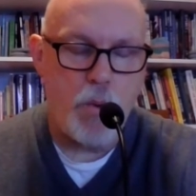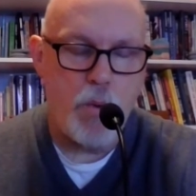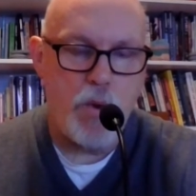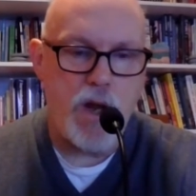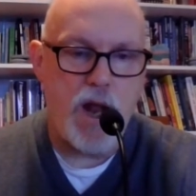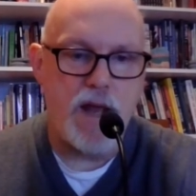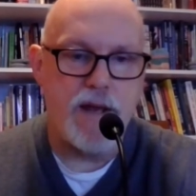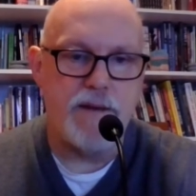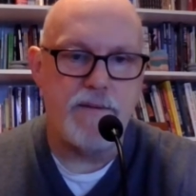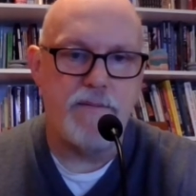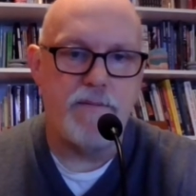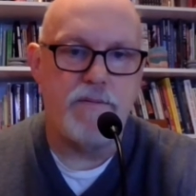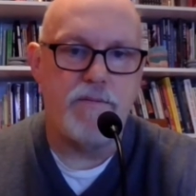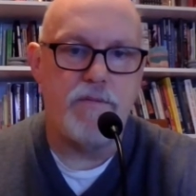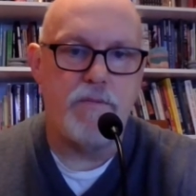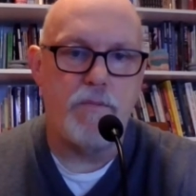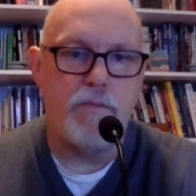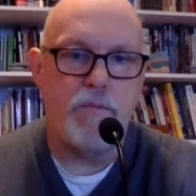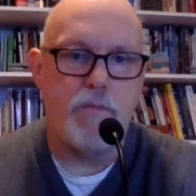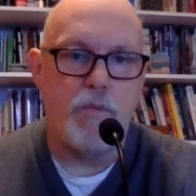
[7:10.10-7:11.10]
I
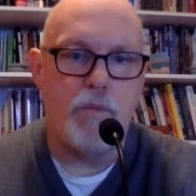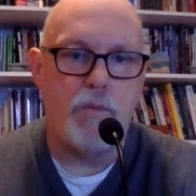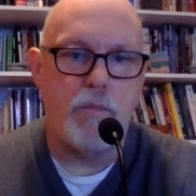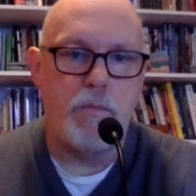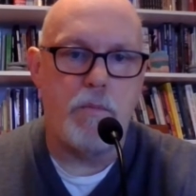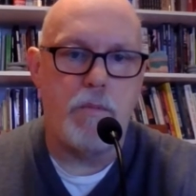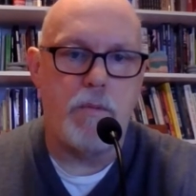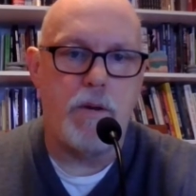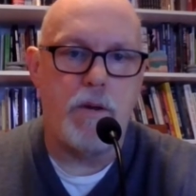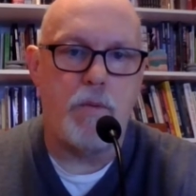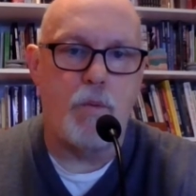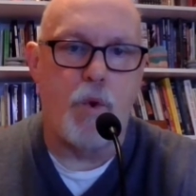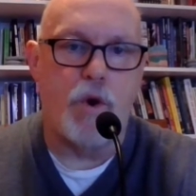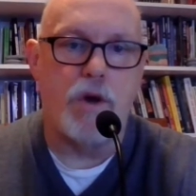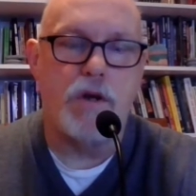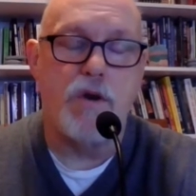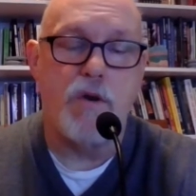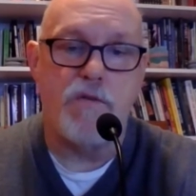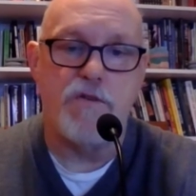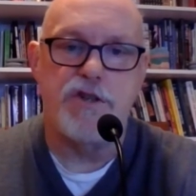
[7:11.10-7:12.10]

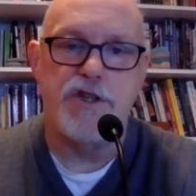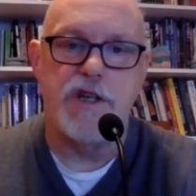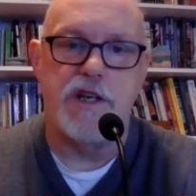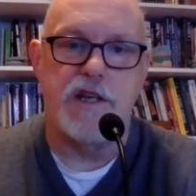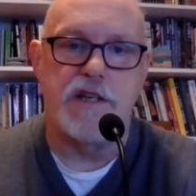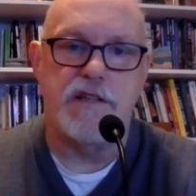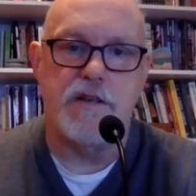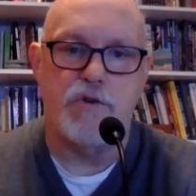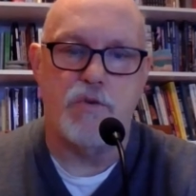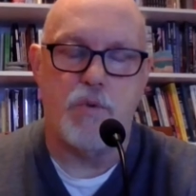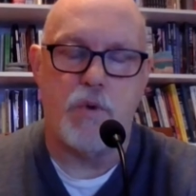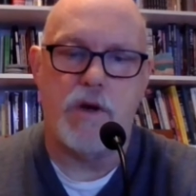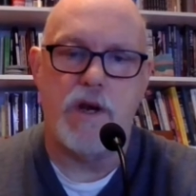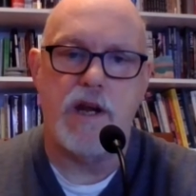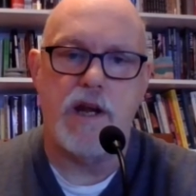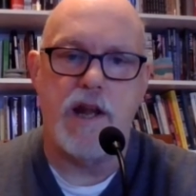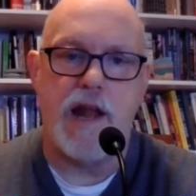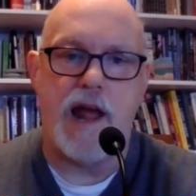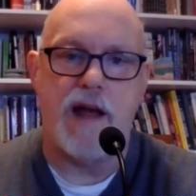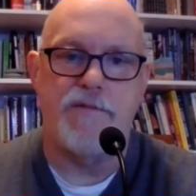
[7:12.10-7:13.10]
worked overseas. I was working
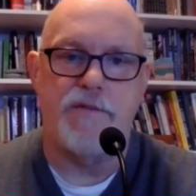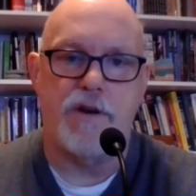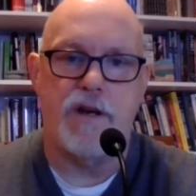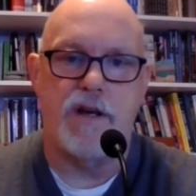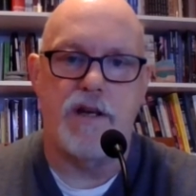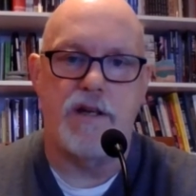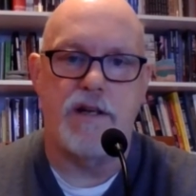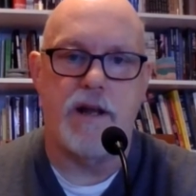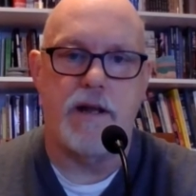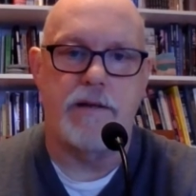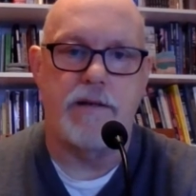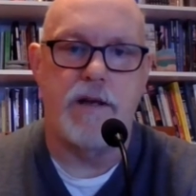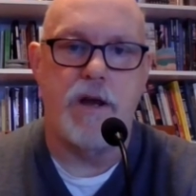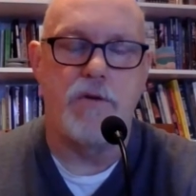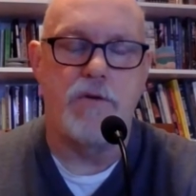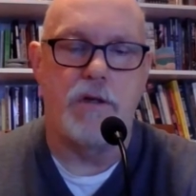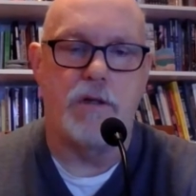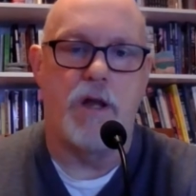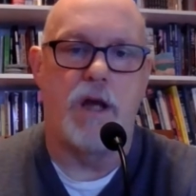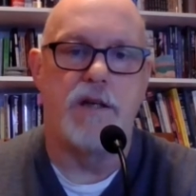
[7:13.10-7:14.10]
in Africa, and I'd go
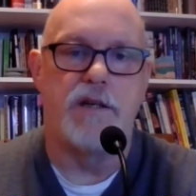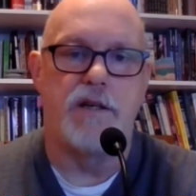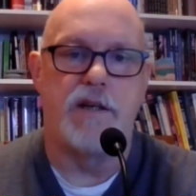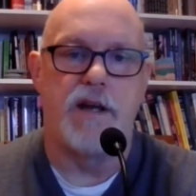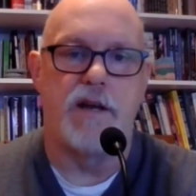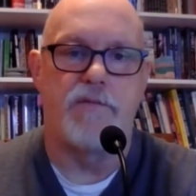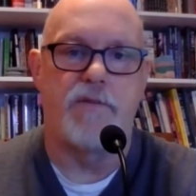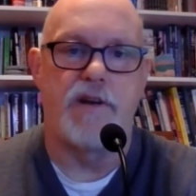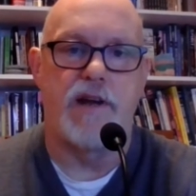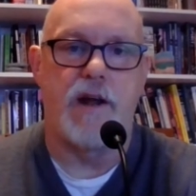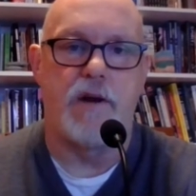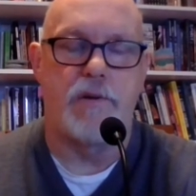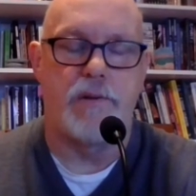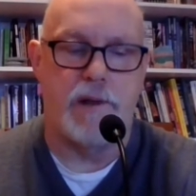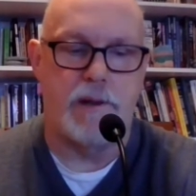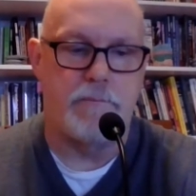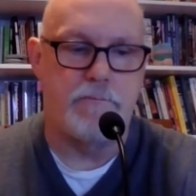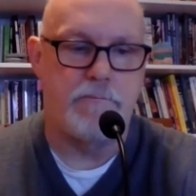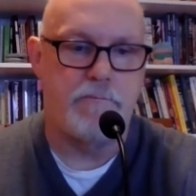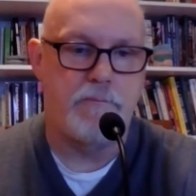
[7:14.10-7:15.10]
to London every now and
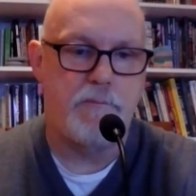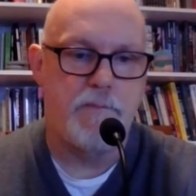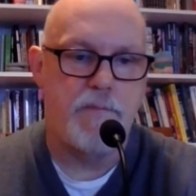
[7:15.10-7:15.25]
then.